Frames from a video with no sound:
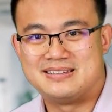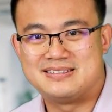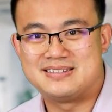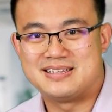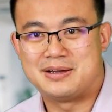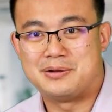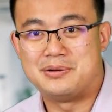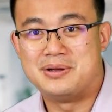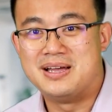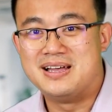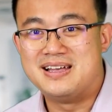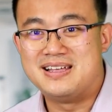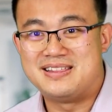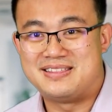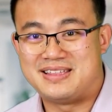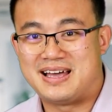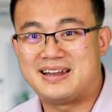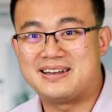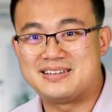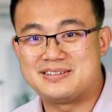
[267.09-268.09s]
So
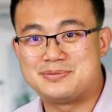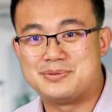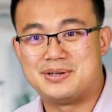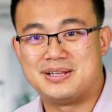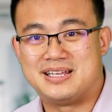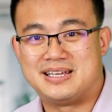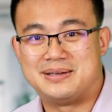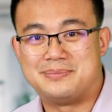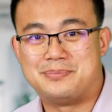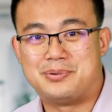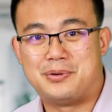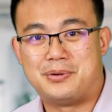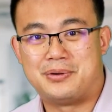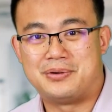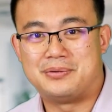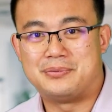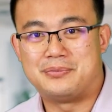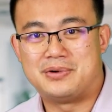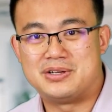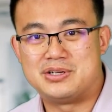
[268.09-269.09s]
that is really
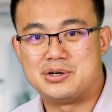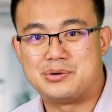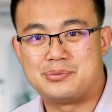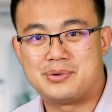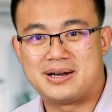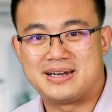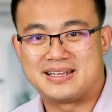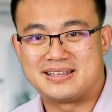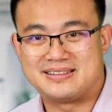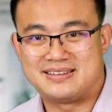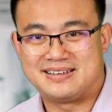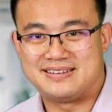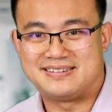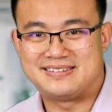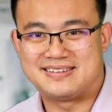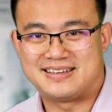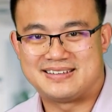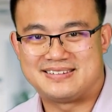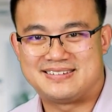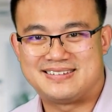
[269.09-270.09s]
important when you're running these
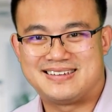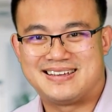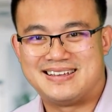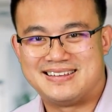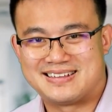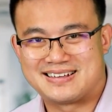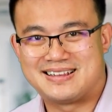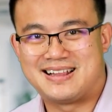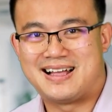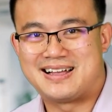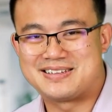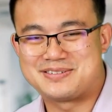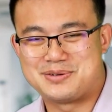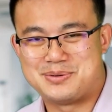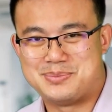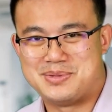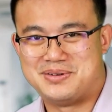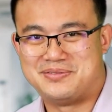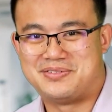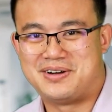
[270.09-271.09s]
sets in the
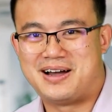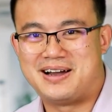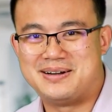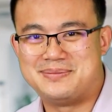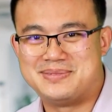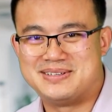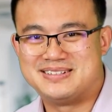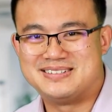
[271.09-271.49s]
classroom environment.